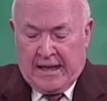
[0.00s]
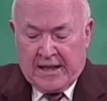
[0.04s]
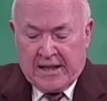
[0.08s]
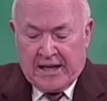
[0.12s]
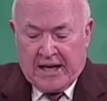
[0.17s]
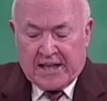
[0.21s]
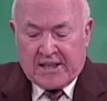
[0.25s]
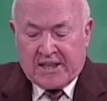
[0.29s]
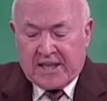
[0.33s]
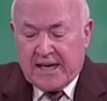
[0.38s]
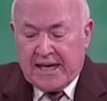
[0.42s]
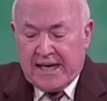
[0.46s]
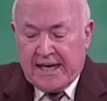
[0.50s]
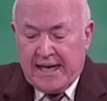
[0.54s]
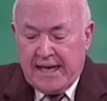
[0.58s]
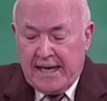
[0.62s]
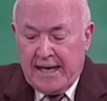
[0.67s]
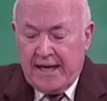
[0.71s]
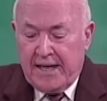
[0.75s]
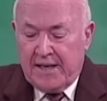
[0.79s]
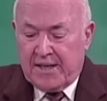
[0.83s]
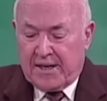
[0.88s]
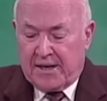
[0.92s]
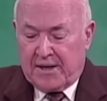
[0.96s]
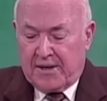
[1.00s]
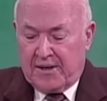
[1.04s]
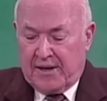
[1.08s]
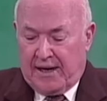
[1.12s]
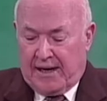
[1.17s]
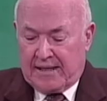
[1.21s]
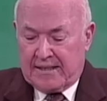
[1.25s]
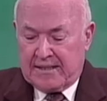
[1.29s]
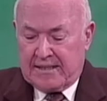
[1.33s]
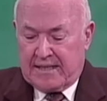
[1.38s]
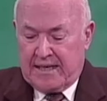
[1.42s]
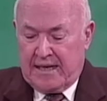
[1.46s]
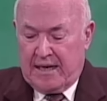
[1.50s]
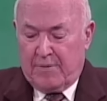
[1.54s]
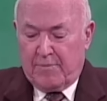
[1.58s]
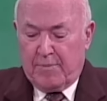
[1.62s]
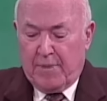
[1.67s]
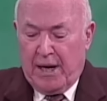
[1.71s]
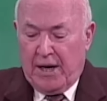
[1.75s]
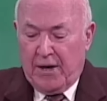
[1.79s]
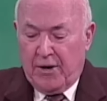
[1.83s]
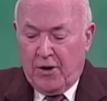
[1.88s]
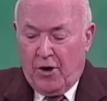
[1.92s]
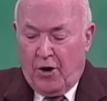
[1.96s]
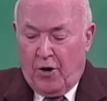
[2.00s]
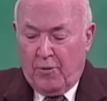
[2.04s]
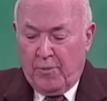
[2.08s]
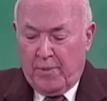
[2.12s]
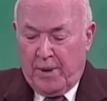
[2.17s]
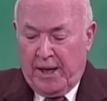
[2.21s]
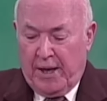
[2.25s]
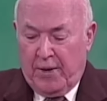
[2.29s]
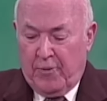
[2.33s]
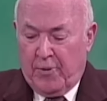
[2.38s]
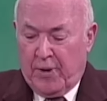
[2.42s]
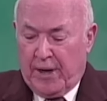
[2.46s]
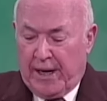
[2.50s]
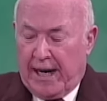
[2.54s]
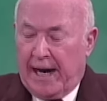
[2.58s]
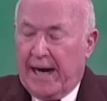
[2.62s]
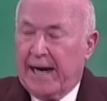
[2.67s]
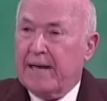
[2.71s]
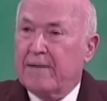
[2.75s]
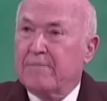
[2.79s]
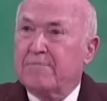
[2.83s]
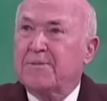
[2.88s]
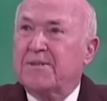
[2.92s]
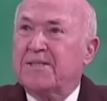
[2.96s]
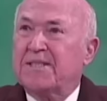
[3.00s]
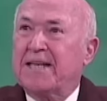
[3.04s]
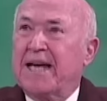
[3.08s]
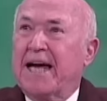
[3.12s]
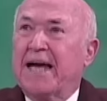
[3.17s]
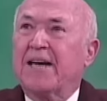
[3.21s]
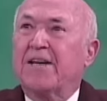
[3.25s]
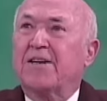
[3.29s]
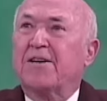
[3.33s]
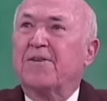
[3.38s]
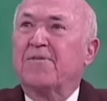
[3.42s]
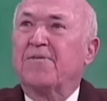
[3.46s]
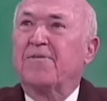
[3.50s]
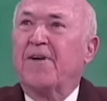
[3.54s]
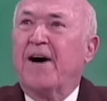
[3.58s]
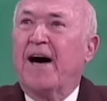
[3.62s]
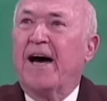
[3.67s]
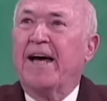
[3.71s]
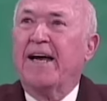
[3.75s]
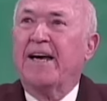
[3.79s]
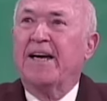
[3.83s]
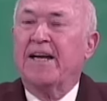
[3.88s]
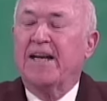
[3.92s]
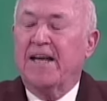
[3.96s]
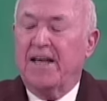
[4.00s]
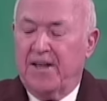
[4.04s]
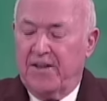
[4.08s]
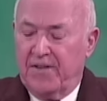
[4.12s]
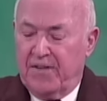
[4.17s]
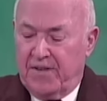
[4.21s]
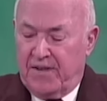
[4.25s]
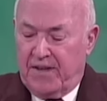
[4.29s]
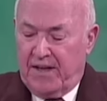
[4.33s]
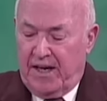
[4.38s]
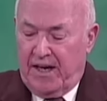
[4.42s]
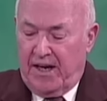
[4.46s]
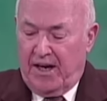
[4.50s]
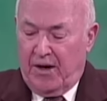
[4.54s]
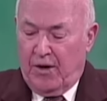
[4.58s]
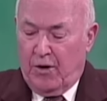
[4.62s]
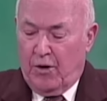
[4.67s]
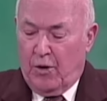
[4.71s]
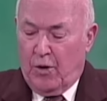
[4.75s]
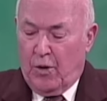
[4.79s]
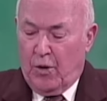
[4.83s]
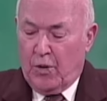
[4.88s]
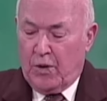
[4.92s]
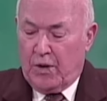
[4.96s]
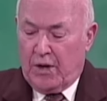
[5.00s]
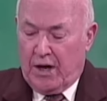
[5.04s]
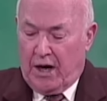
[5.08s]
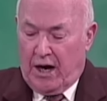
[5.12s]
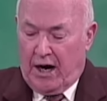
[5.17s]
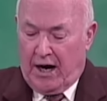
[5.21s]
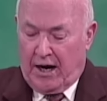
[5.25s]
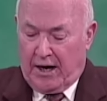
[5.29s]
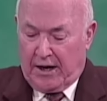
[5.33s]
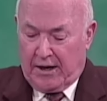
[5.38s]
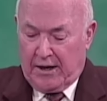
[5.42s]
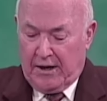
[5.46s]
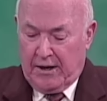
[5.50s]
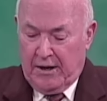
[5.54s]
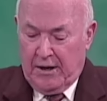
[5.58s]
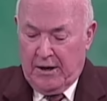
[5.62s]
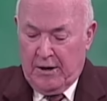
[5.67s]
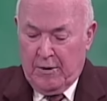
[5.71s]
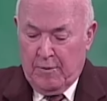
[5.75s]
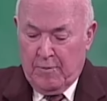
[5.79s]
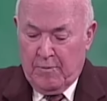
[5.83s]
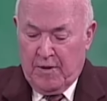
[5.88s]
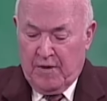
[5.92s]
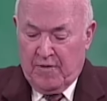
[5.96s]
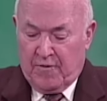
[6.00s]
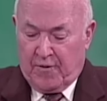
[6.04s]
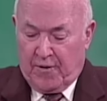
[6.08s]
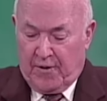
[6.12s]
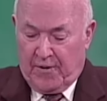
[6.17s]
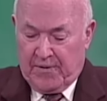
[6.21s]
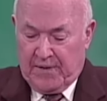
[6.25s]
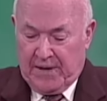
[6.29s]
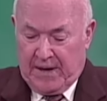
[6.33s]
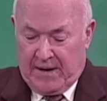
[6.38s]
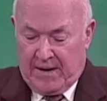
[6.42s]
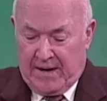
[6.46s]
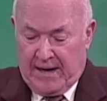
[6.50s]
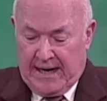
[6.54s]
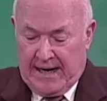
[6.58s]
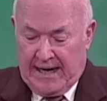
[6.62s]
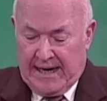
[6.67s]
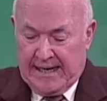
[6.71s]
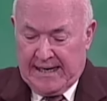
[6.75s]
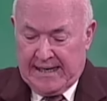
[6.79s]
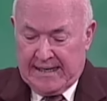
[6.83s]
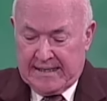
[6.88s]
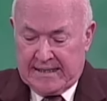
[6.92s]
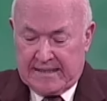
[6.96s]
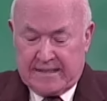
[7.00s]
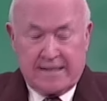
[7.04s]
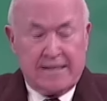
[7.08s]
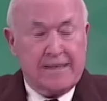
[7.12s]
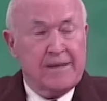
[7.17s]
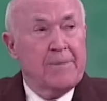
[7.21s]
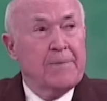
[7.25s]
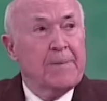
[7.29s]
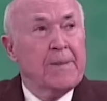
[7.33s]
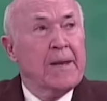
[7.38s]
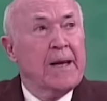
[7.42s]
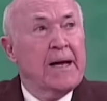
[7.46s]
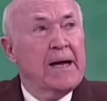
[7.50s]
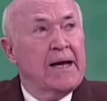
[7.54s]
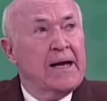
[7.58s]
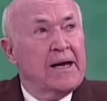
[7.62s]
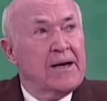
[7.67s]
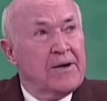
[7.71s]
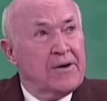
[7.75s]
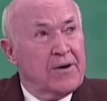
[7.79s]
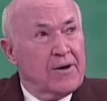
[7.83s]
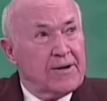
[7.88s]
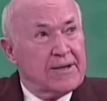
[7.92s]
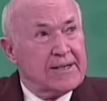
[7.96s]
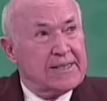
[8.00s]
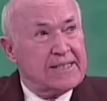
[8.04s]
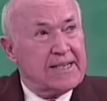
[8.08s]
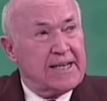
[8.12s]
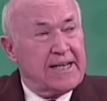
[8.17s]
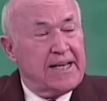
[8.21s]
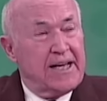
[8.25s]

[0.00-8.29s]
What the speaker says: That the heathen, God said, may know me when I am sanctified in thee, O Gog, before their eyes. Notice